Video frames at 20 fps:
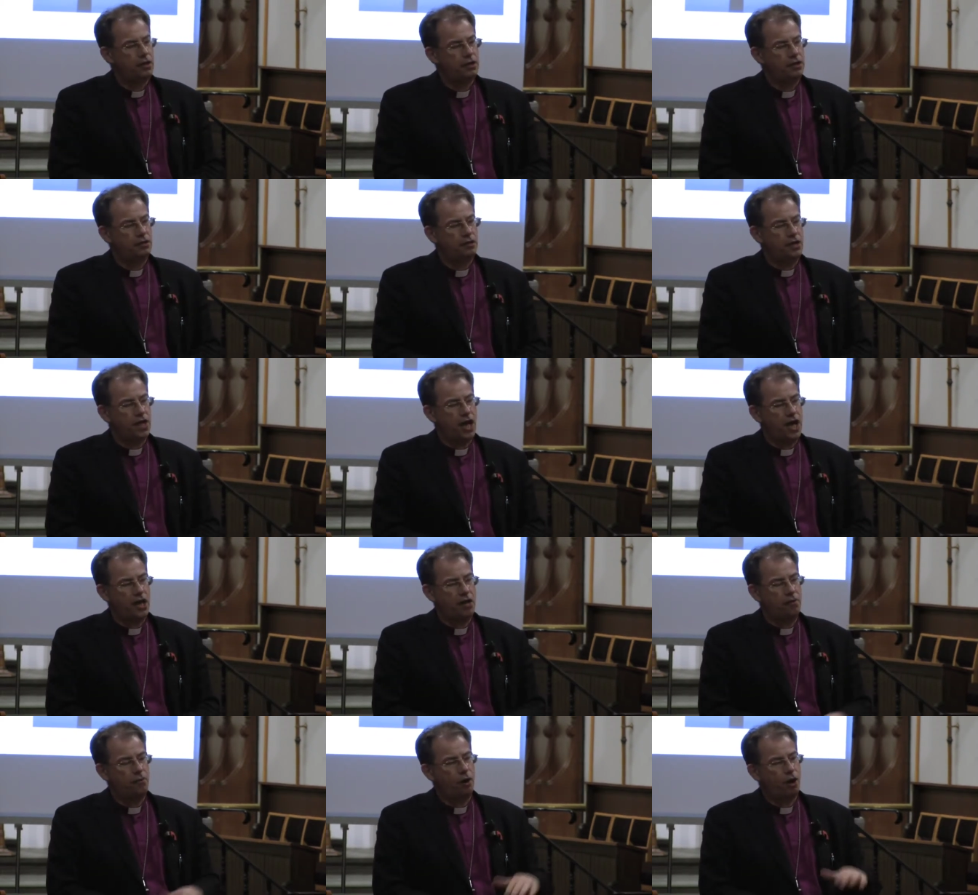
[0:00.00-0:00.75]
So in
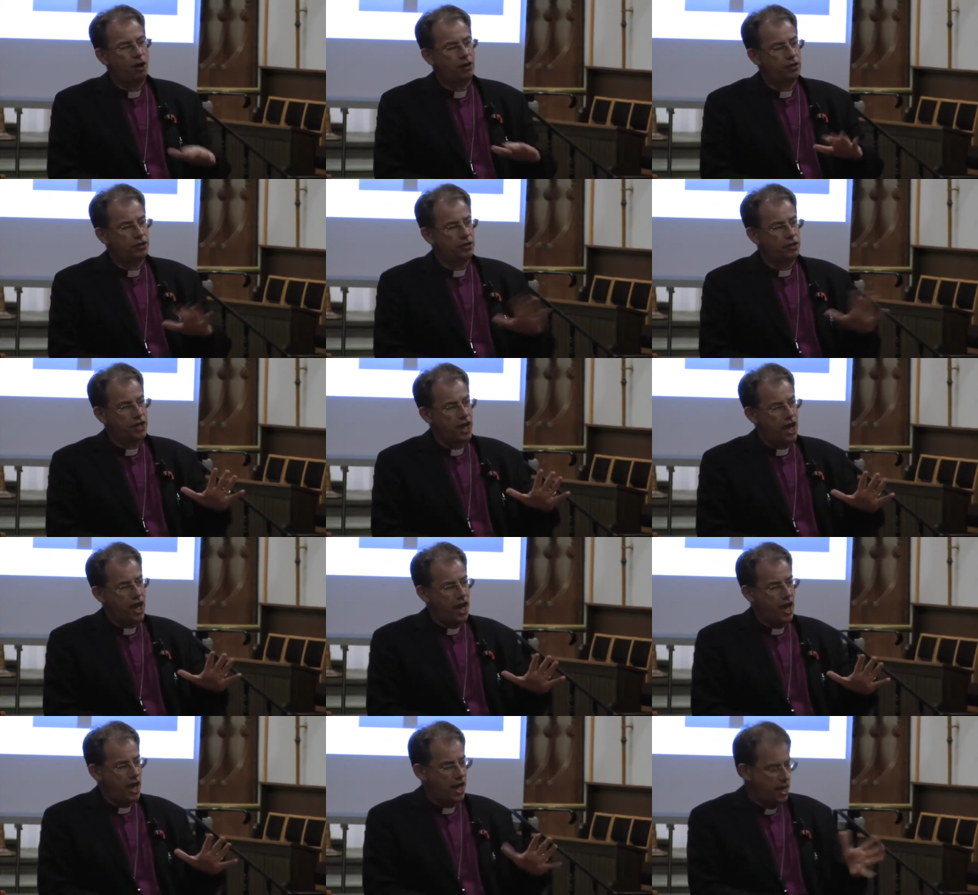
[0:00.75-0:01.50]
any one
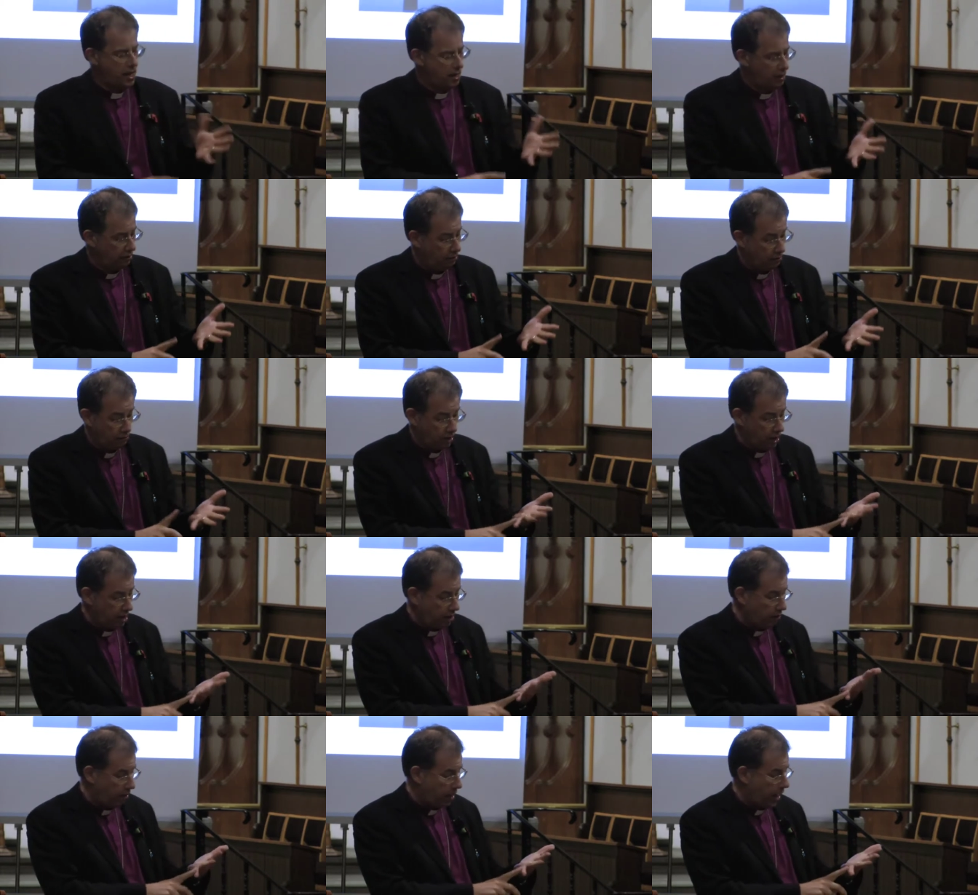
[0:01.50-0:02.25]
day
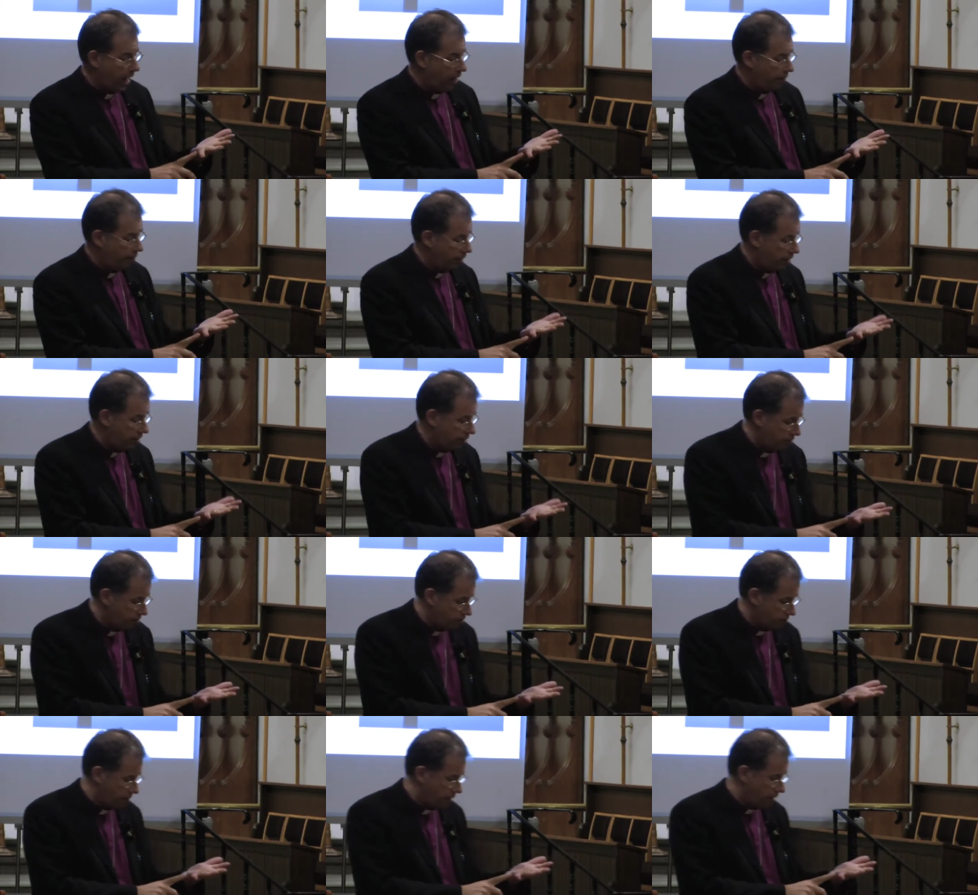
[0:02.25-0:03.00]
or any one hour,
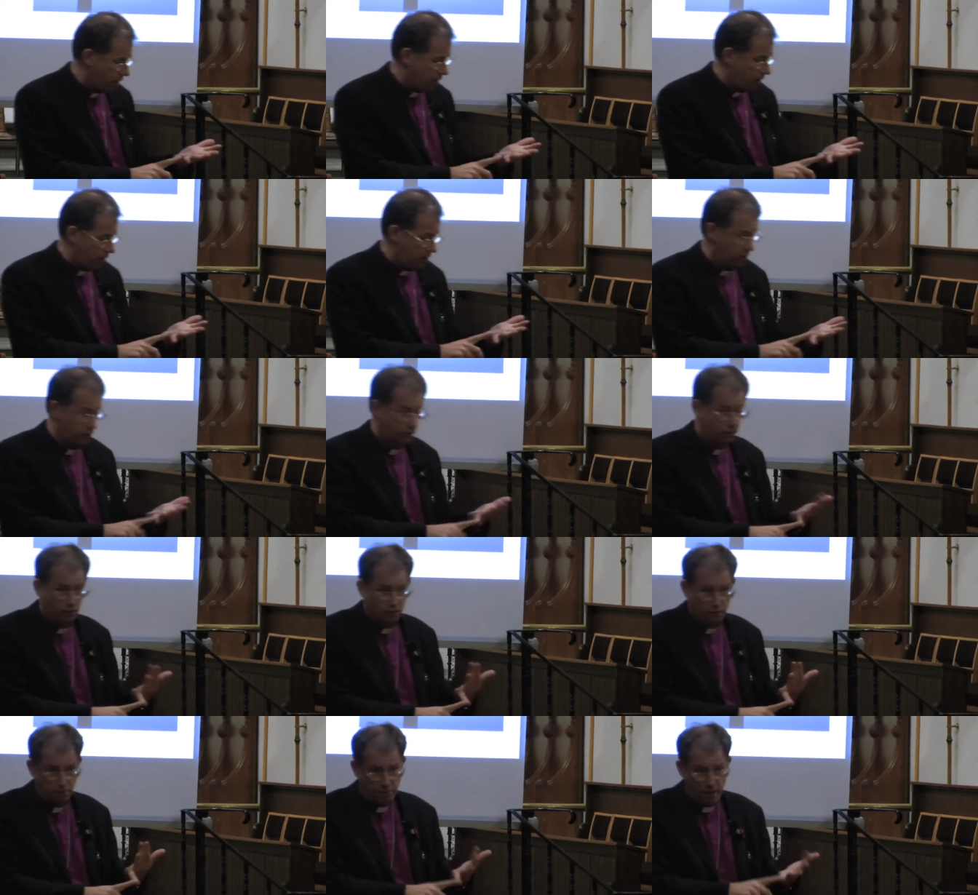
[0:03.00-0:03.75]
you could be going
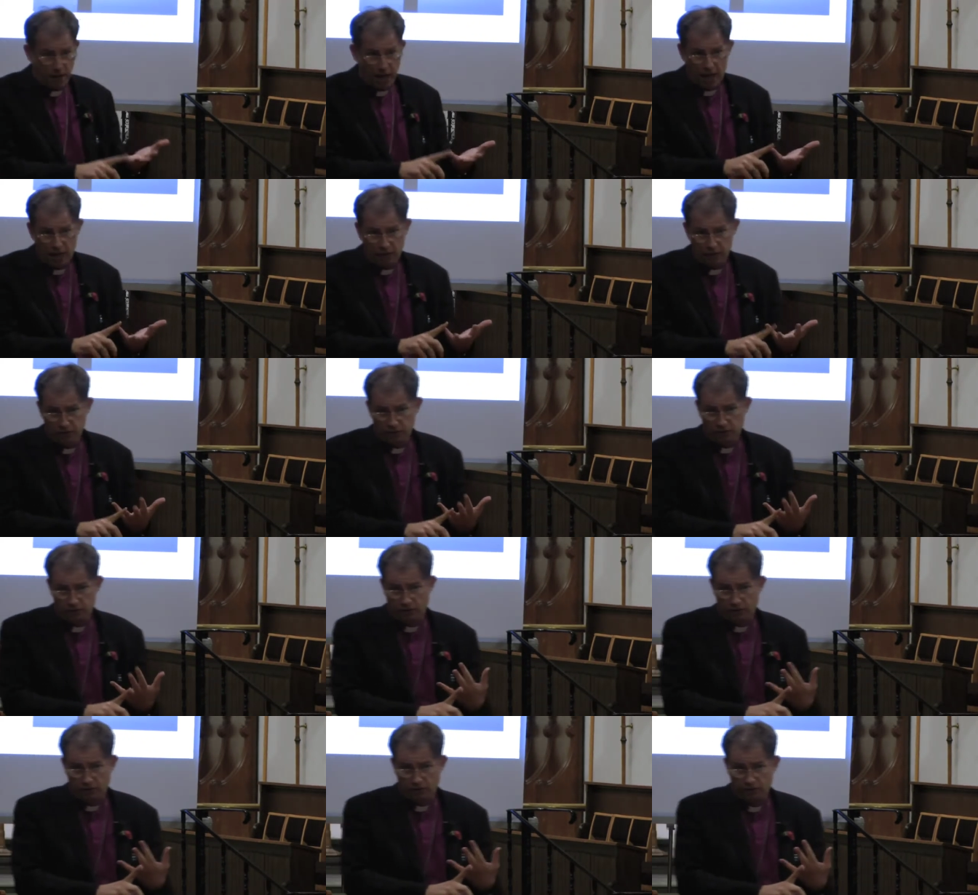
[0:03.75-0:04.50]
to Japan,
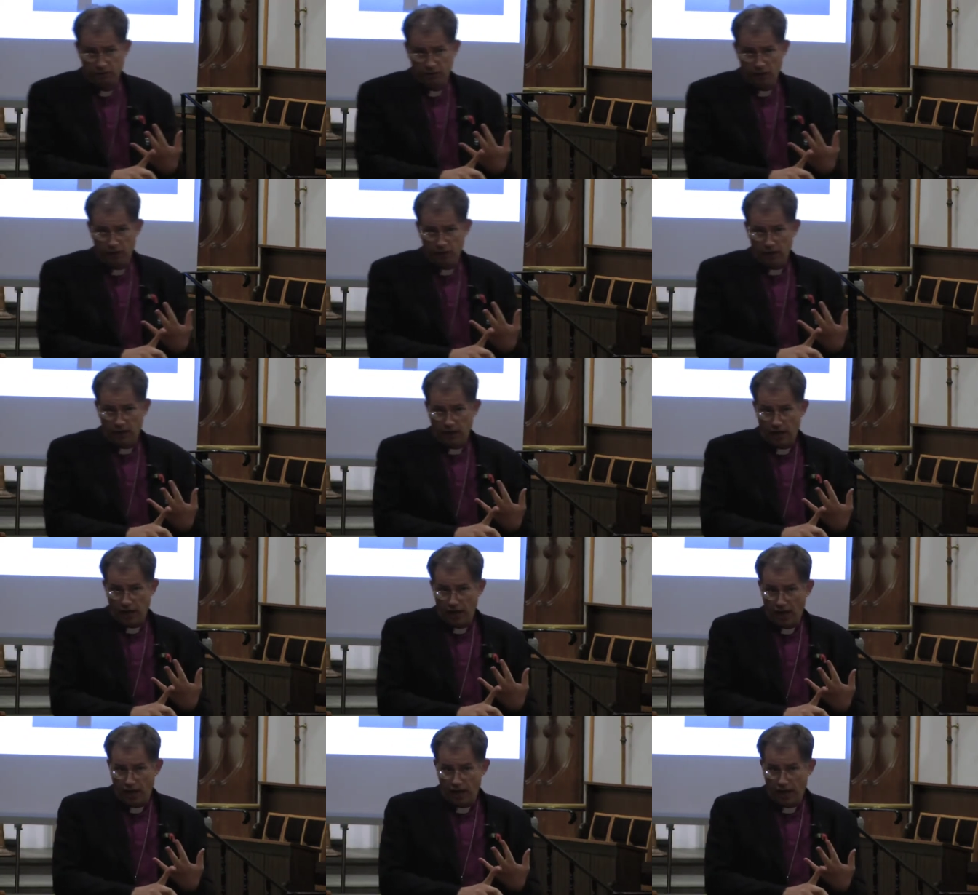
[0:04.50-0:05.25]
to
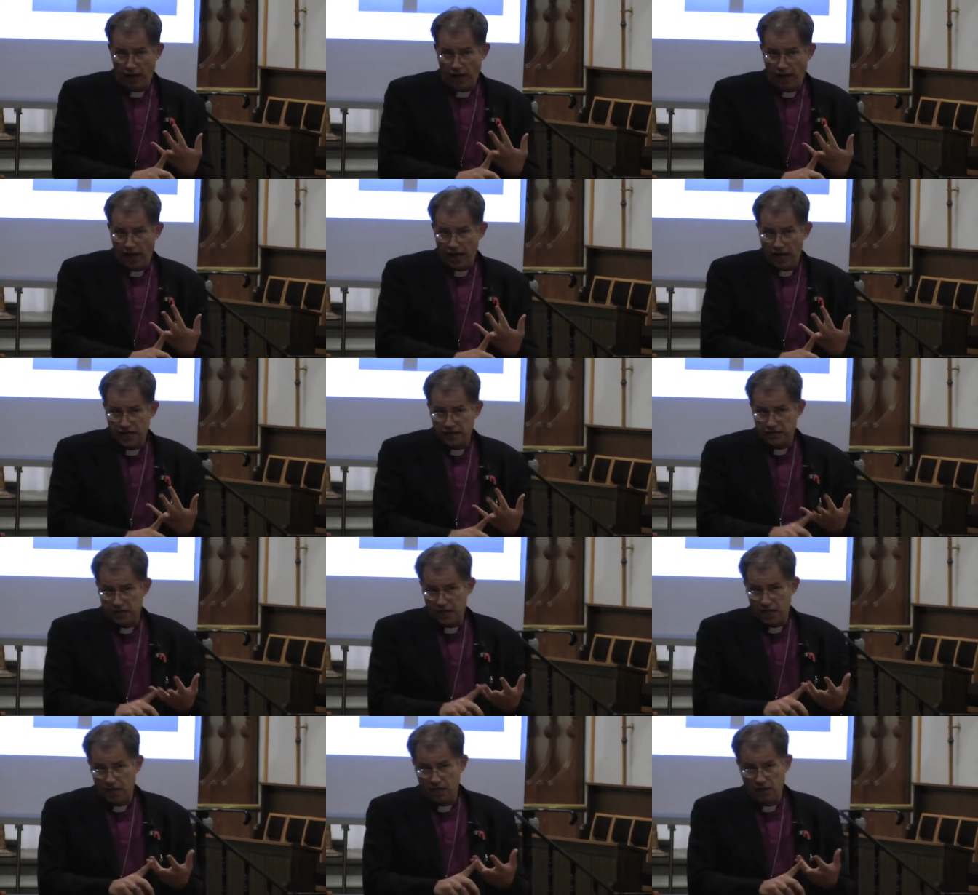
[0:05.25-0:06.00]
uh,
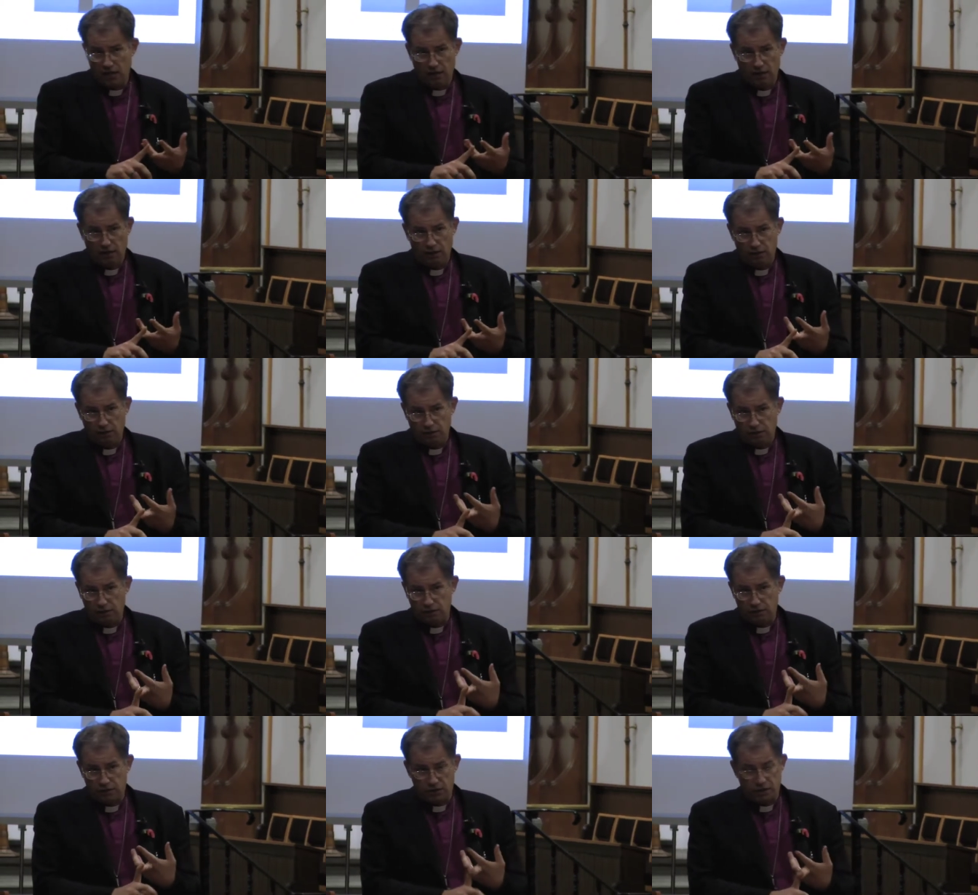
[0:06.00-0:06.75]
Haiti,
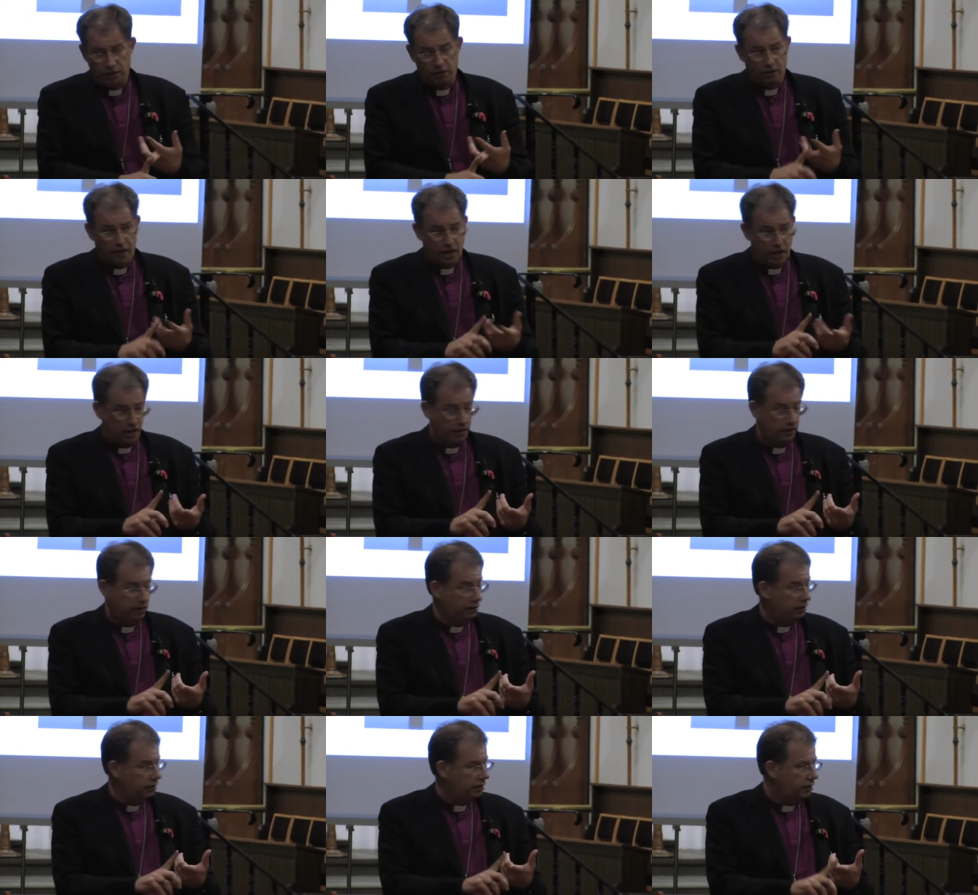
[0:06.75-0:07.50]
to
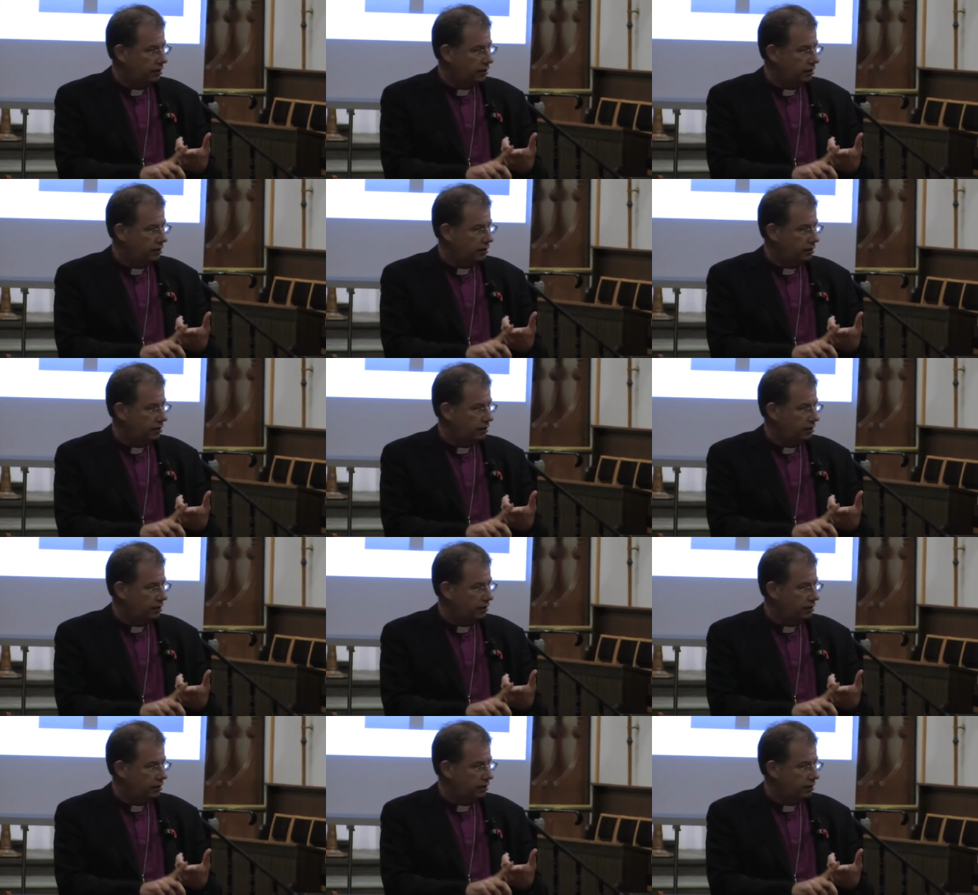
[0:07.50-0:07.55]
Syria,